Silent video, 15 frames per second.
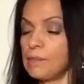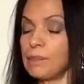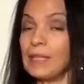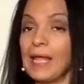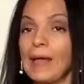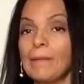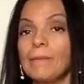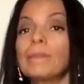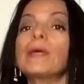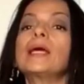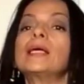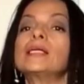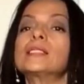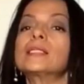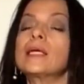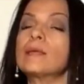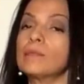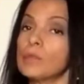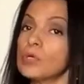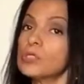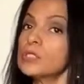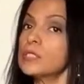plant-based and
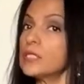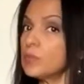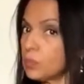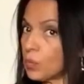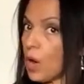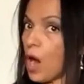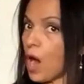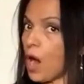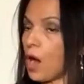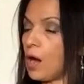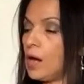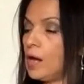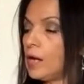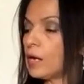mostly raw.